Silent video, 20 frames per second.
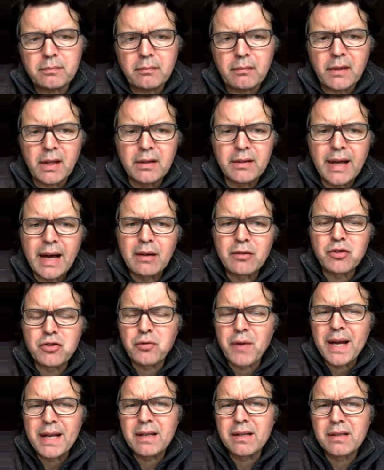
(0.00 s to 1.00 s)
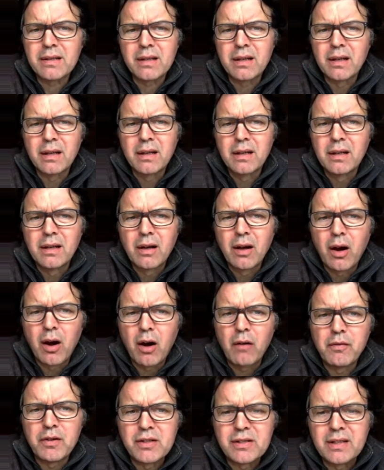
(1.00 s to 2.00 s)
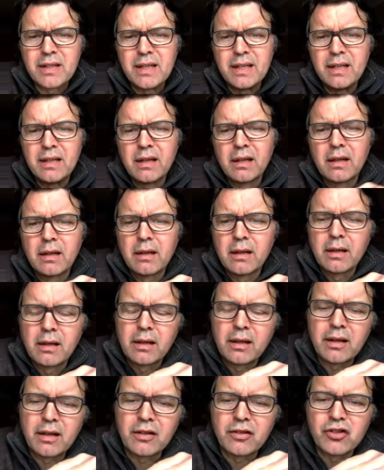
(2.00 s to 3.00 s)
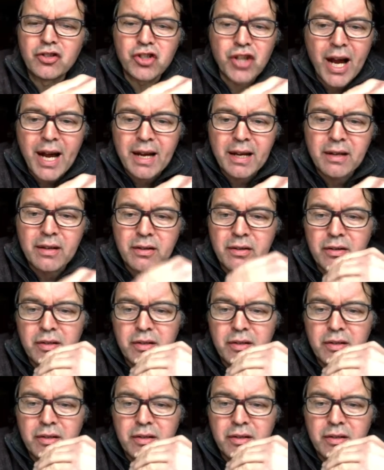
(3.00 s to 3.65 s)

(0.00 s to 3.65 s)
Now, trend obviously can change.